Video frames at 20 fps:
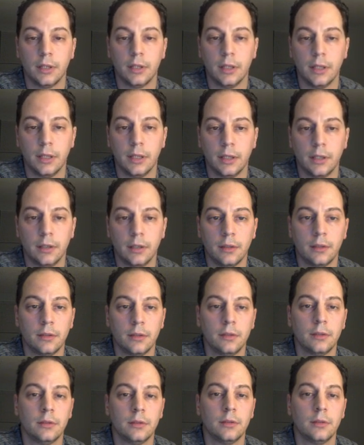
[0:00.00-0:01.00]
in
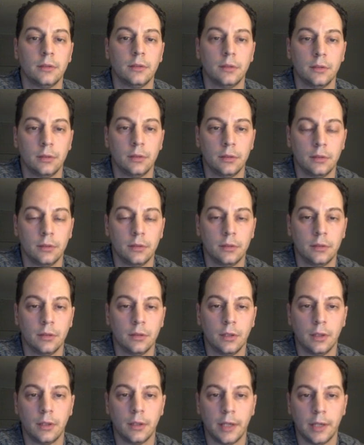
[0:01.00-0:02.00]

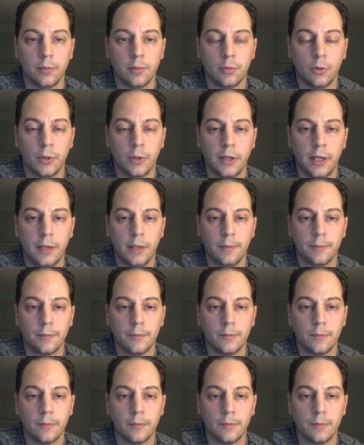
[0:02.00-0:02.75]
a 9.8.